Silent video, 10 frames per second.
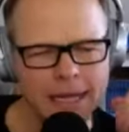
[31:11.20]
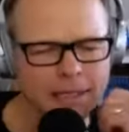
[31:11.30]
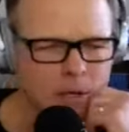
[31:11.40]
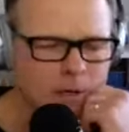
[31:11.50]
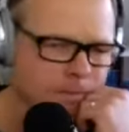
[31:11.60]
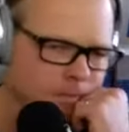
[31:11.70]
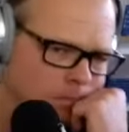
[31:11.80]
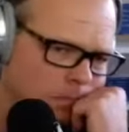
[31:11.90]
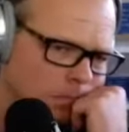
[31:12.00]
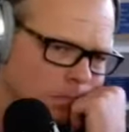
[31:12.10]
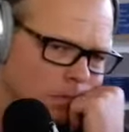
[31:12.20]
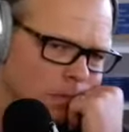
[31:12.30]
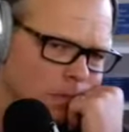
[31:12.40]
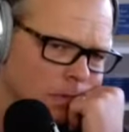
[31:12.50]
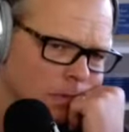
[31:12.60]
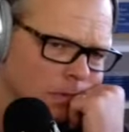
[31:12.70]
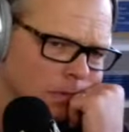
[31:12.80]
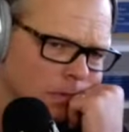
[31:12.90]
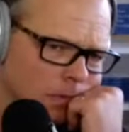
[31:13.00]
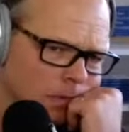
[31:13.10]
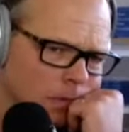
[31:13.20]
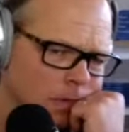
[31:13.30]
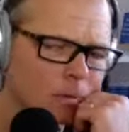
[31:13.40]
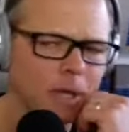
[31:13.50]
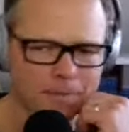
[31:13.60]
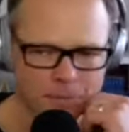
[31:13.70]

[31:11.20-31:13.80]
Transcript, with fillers: at todd four percent okay